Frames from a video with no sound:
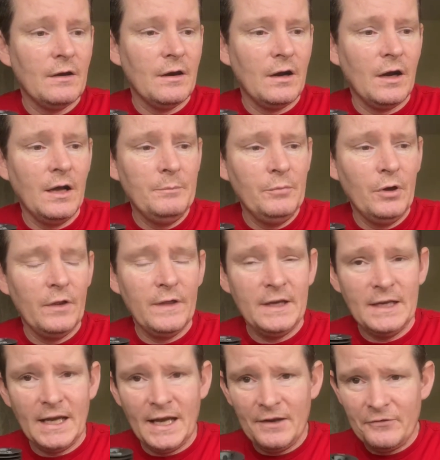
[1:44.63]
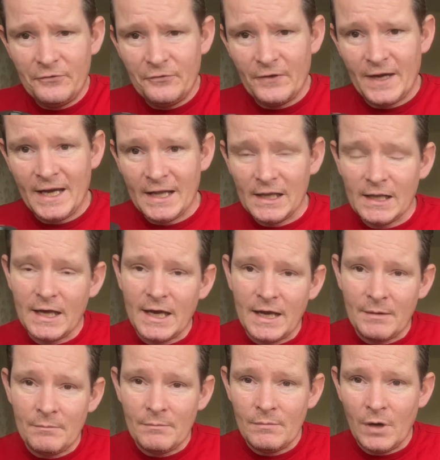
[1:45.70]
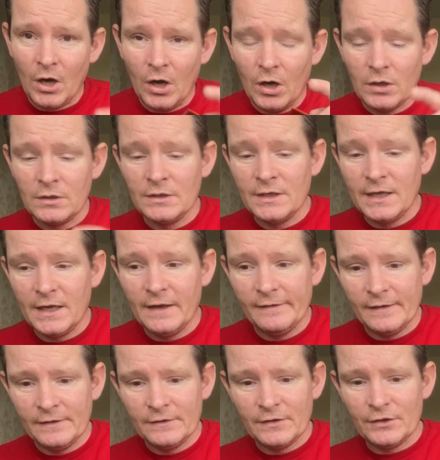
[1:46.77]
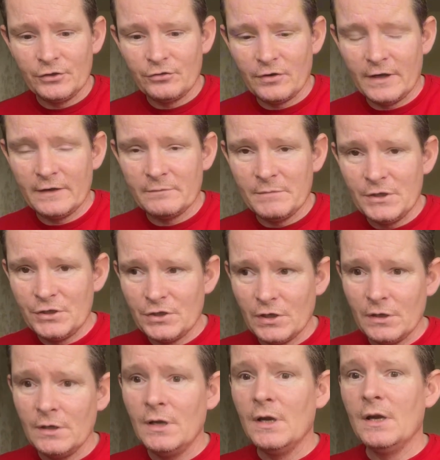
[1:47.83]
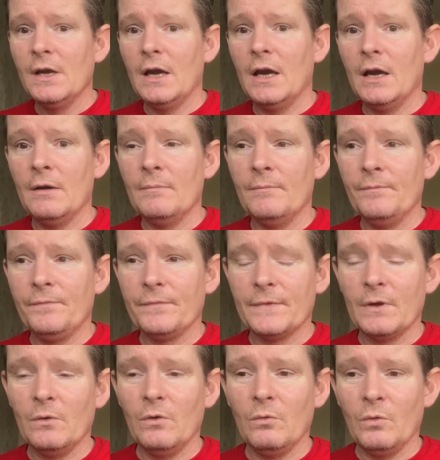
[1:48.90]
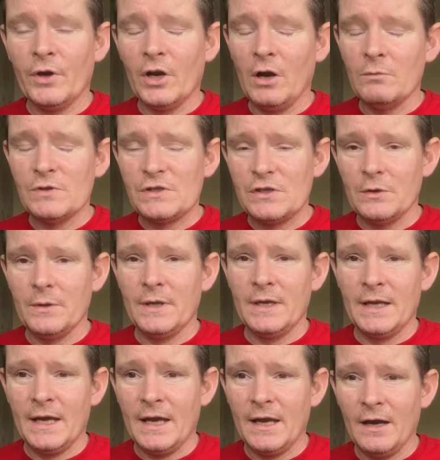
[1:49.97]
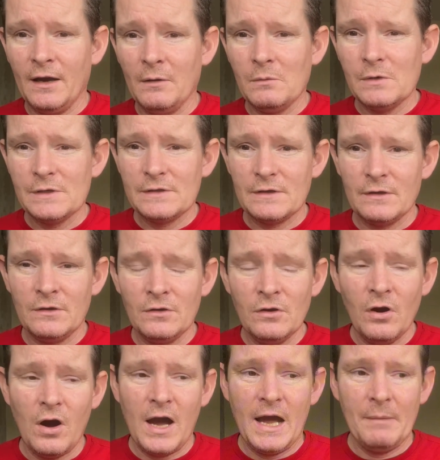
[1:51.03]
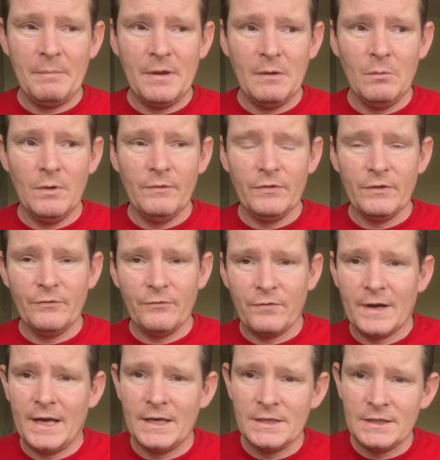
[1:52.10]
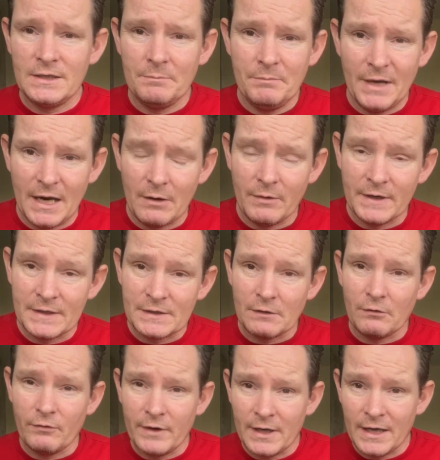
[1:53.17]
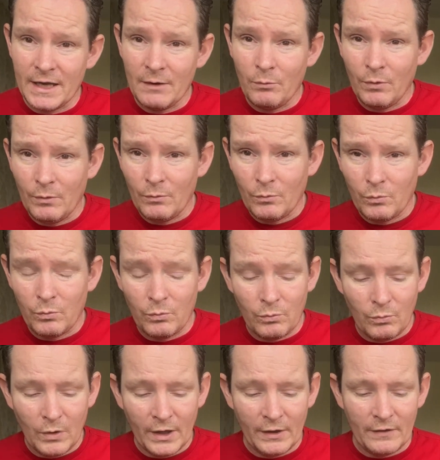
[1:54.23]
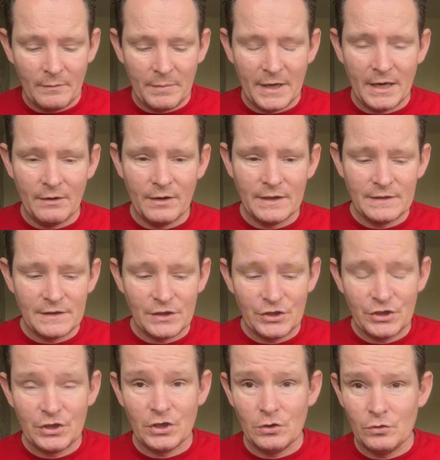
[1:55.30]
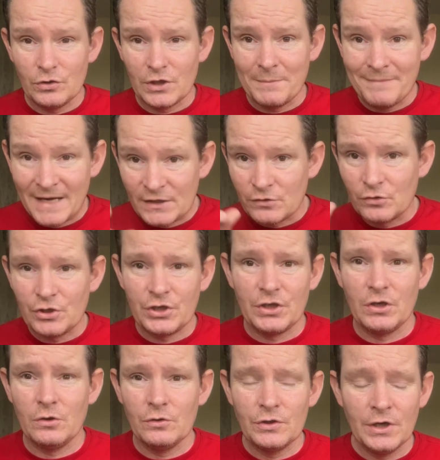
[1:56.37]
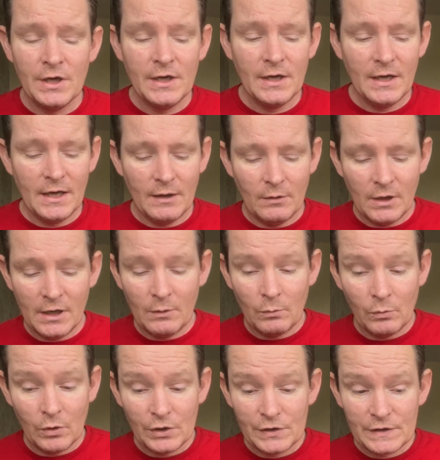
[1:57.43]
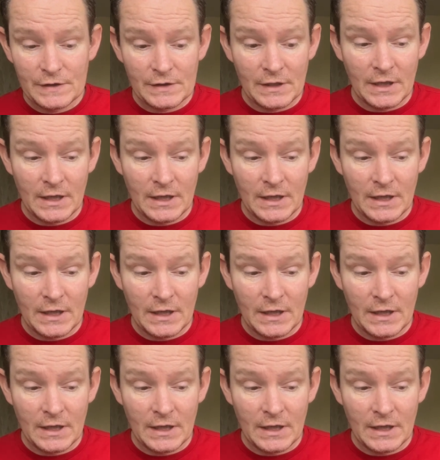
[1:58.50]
I put the FLM hardened gears into the transmission. When I was doing that, I was not happy with the flanged bearings that were in there. One of the bearings, the metal shield, was